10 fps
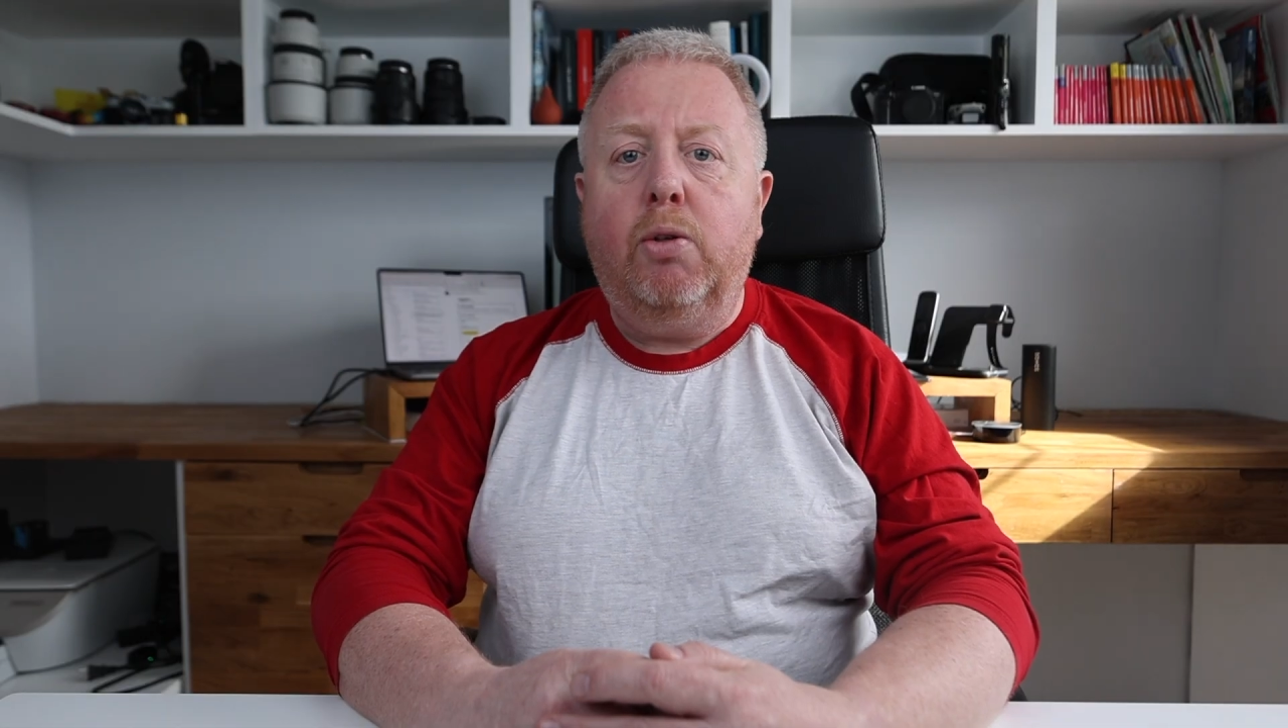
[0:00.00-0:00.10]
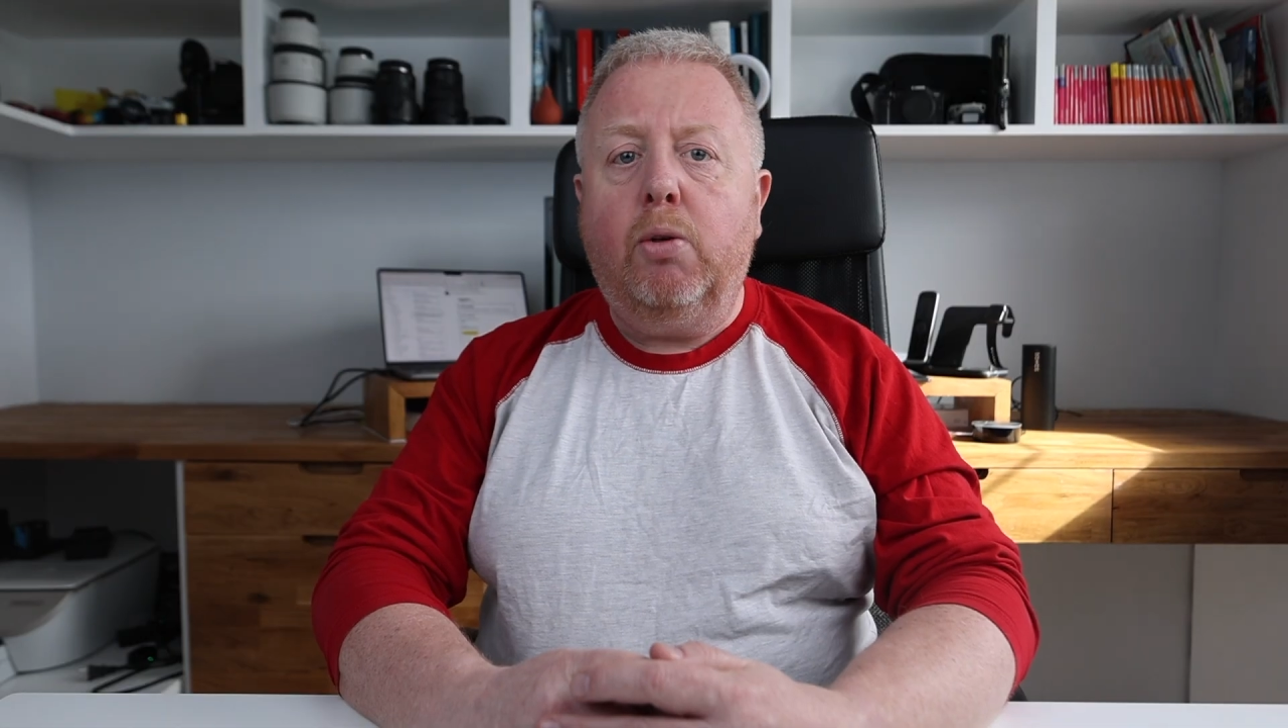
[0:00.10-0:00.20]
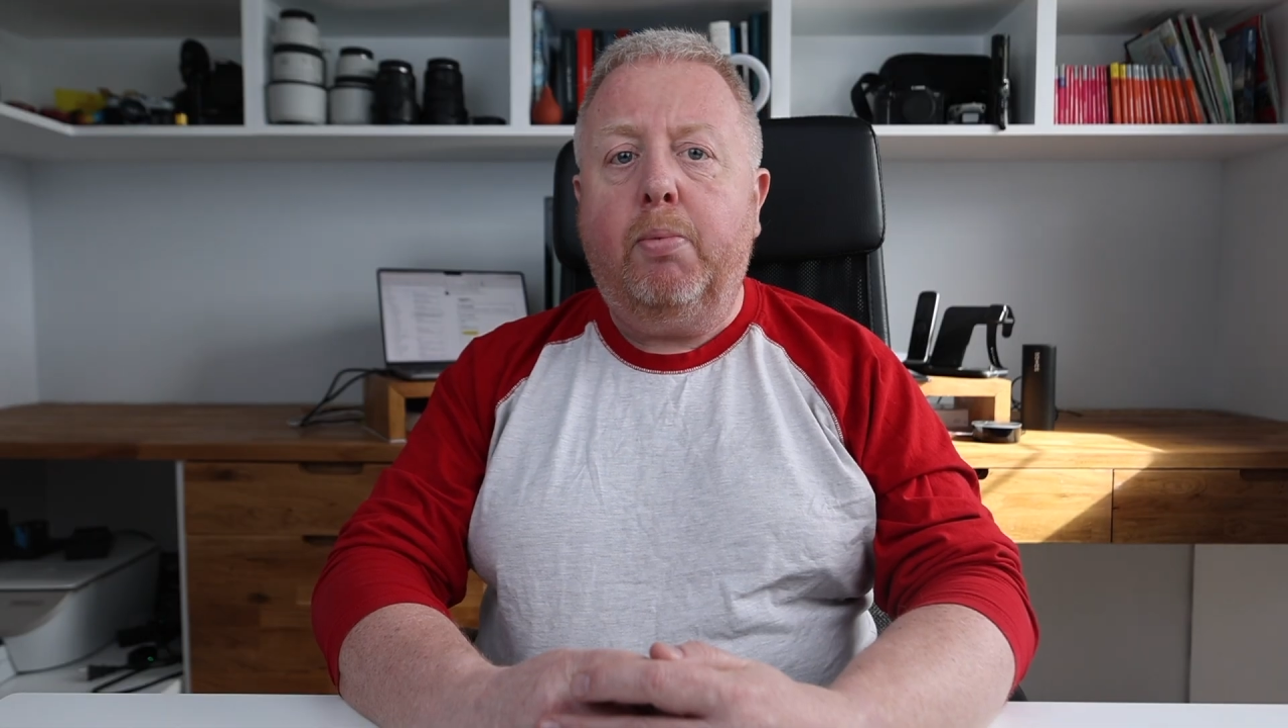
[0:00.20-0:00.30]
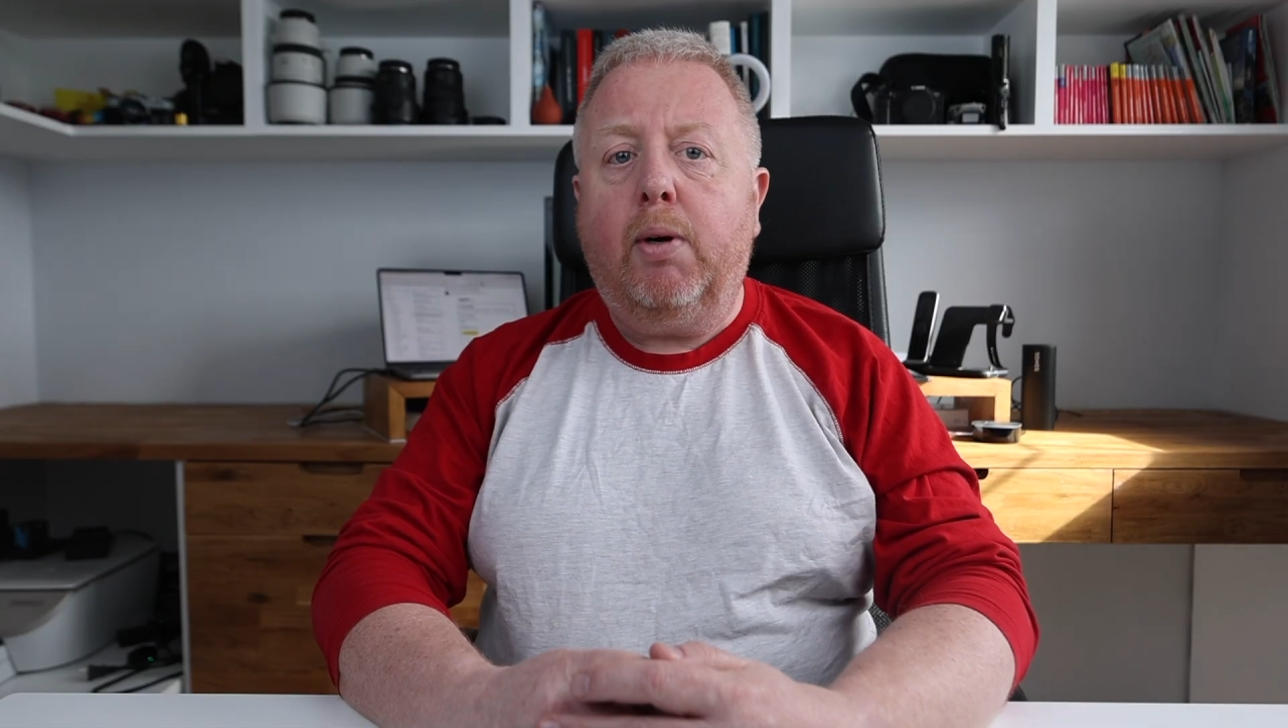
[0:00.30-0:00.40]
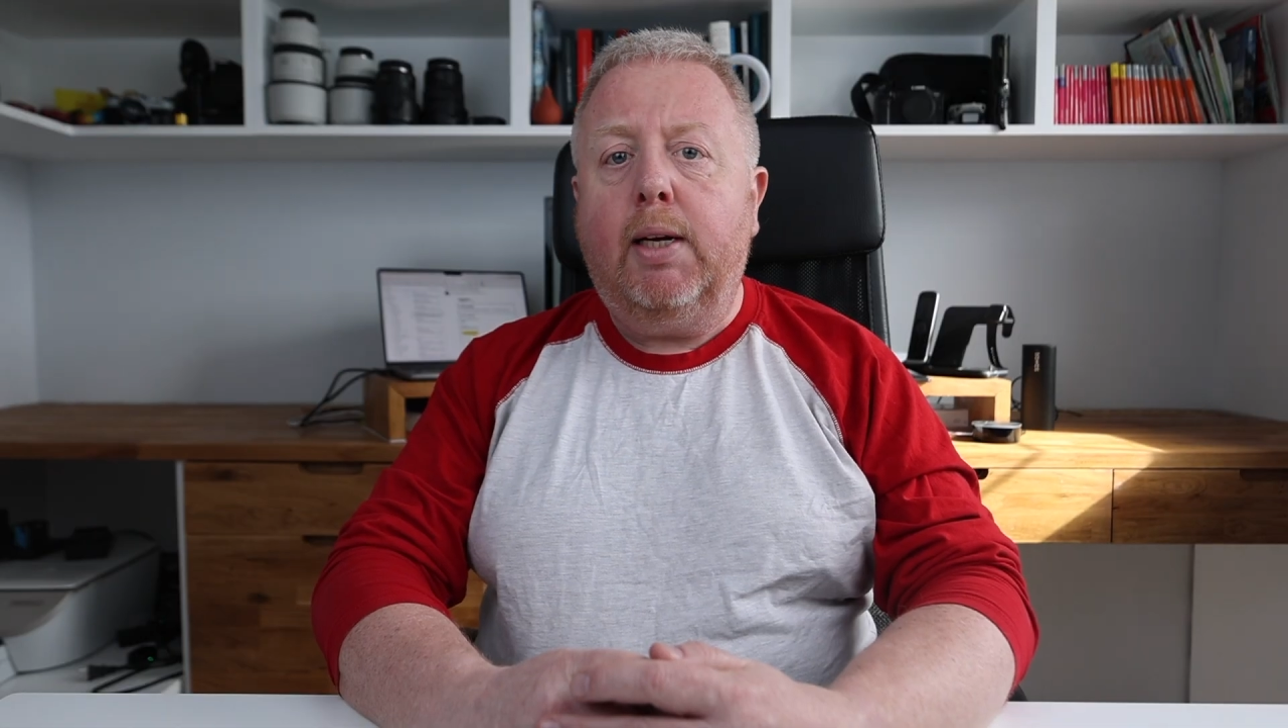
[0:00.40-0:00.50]

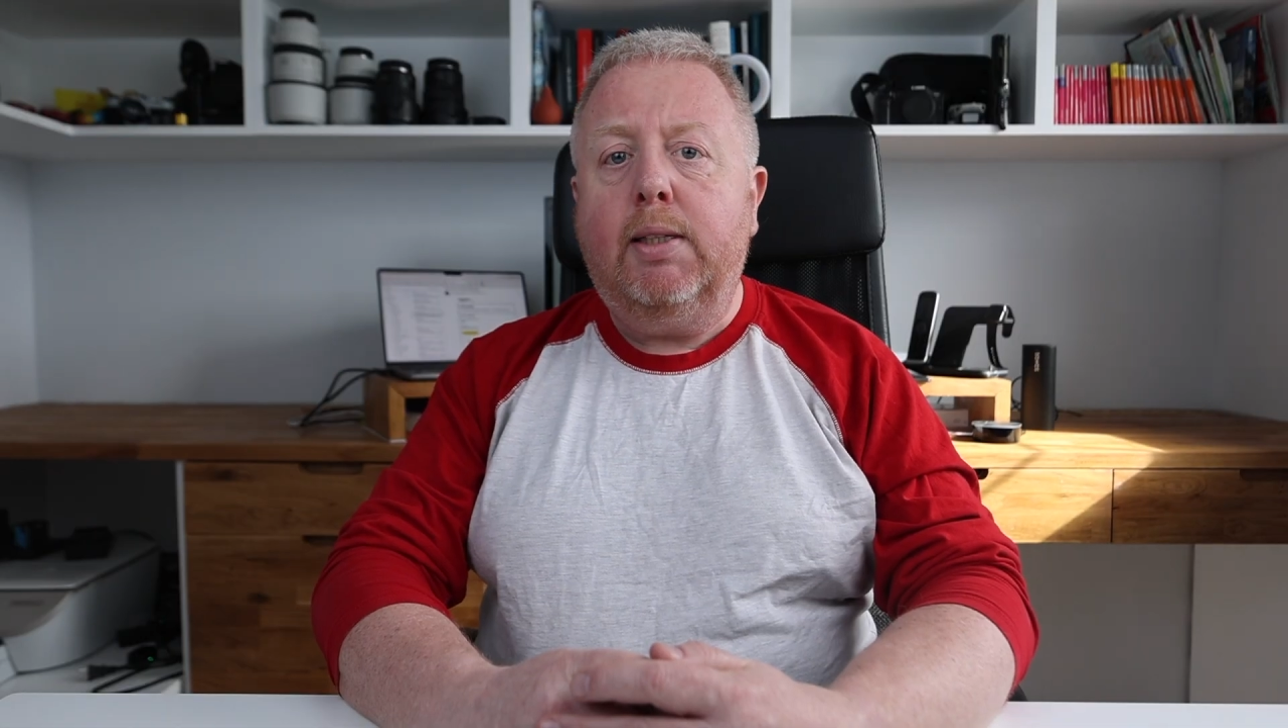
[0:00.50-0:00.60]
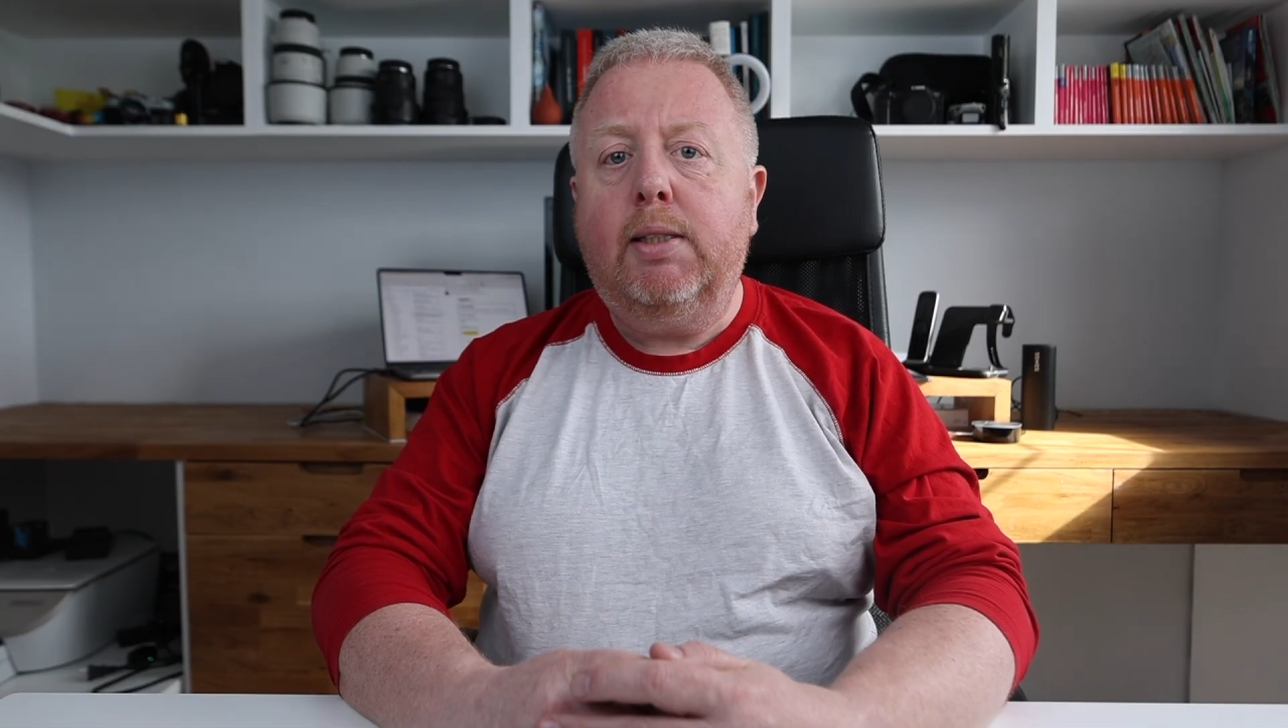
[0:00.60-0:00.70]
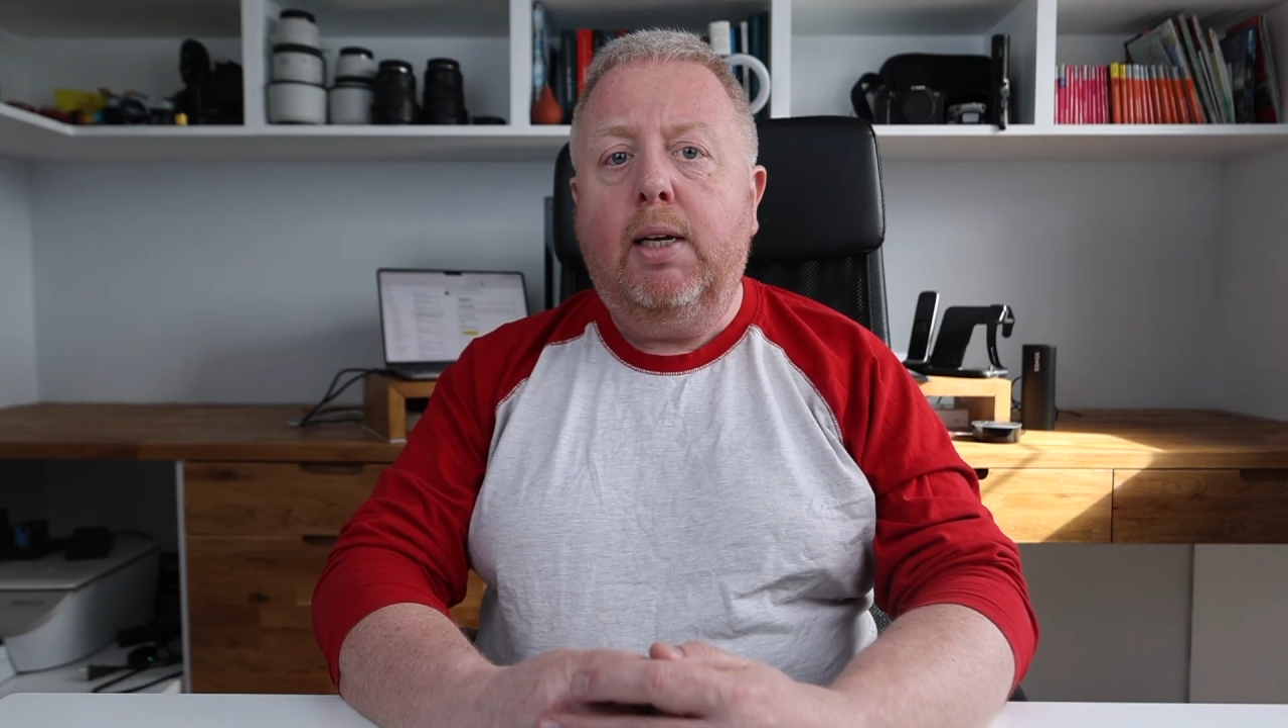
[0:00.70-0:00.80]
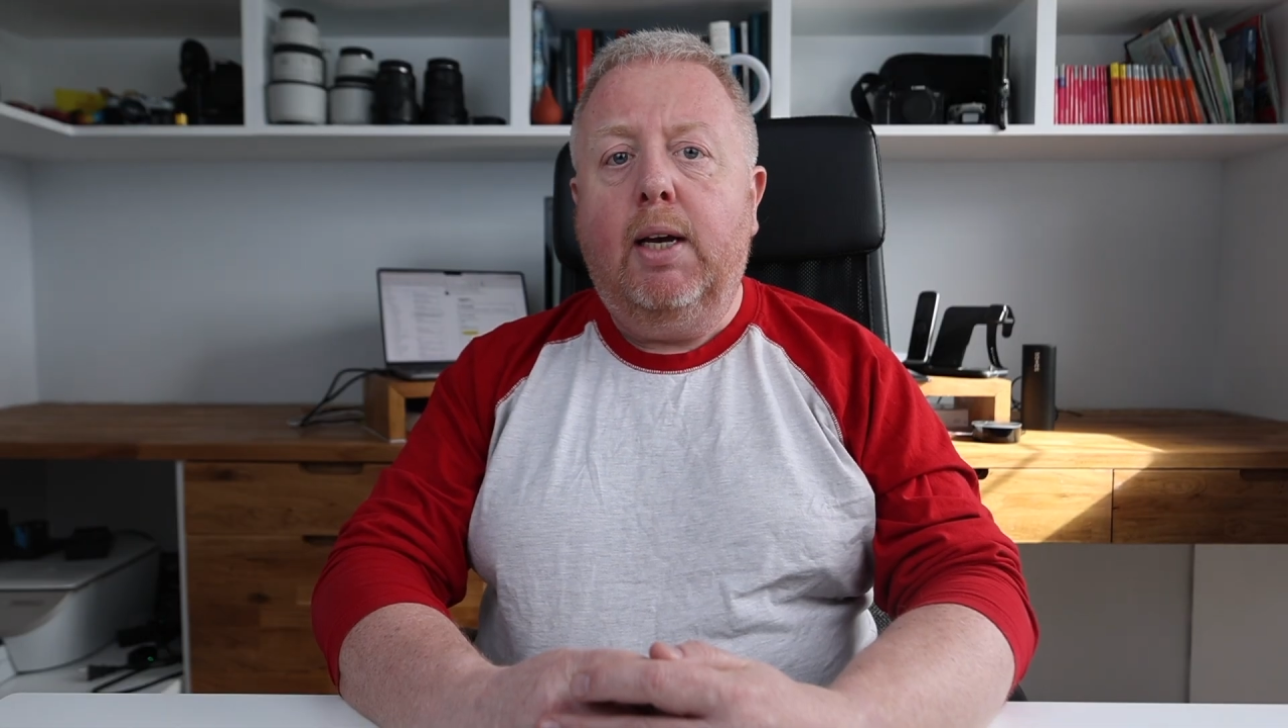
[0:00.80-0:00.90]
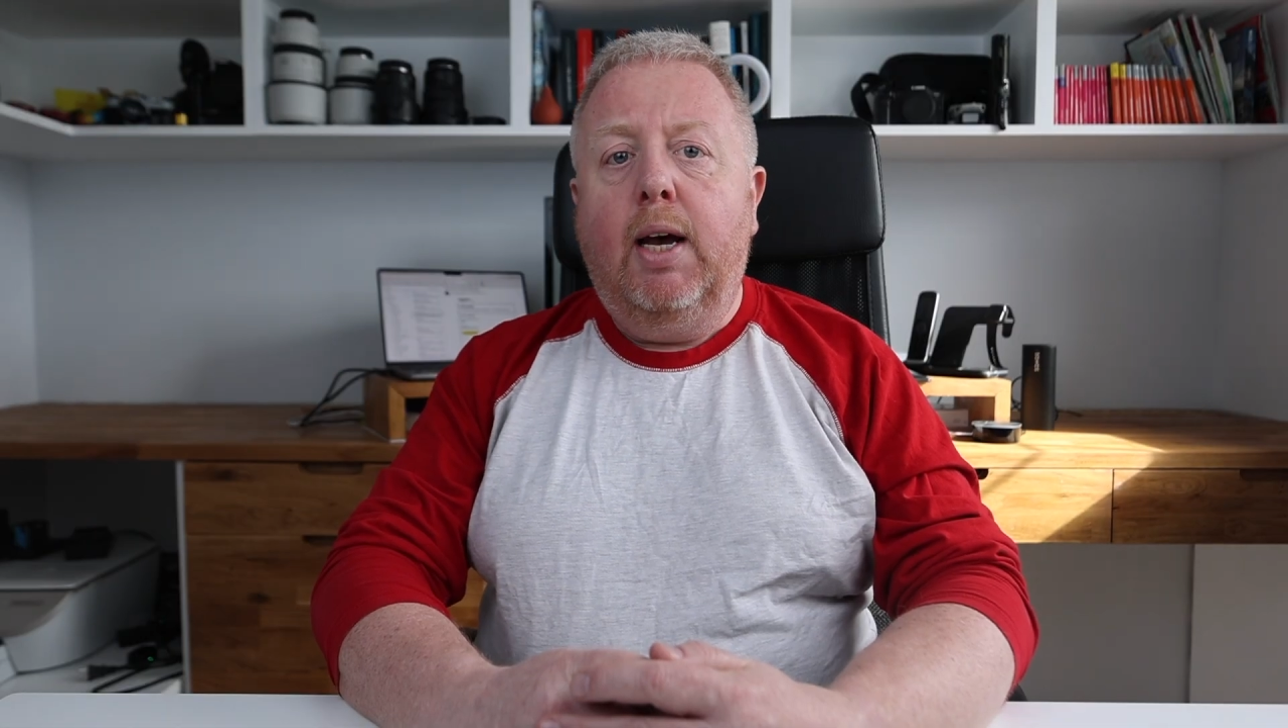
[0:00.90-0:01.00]
usual
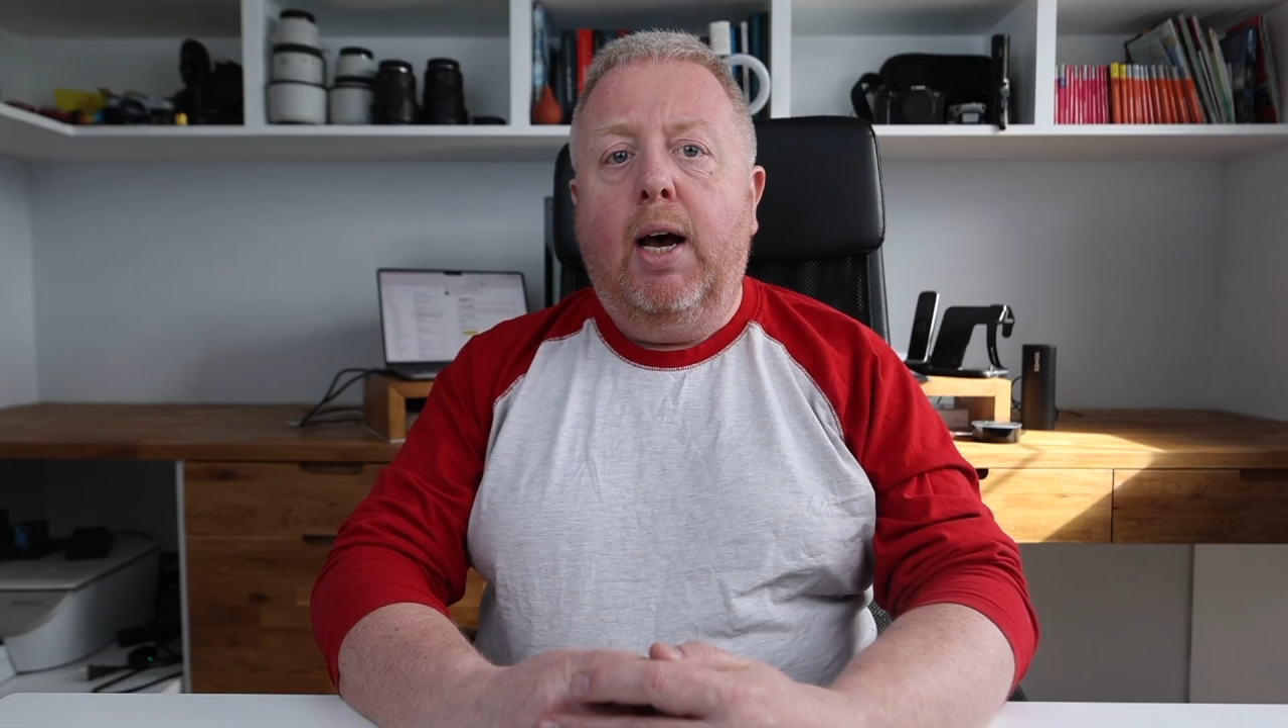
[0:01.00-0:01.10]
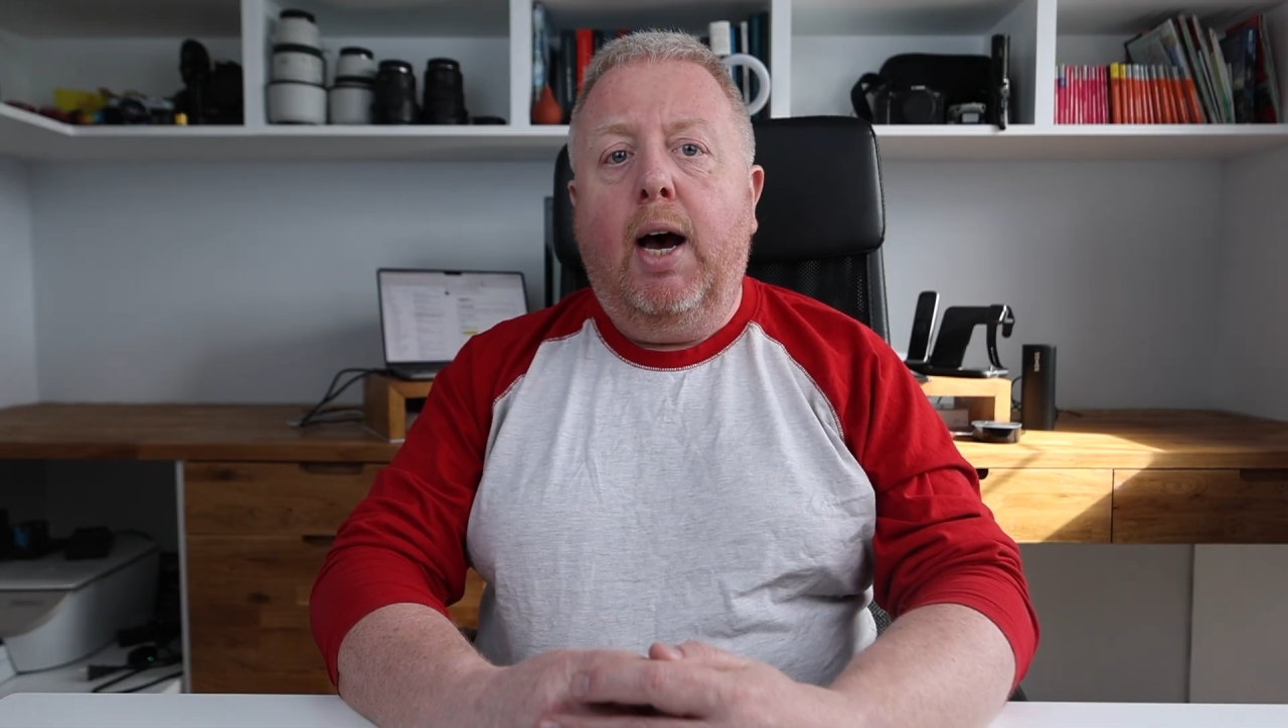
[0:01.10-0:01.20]
price,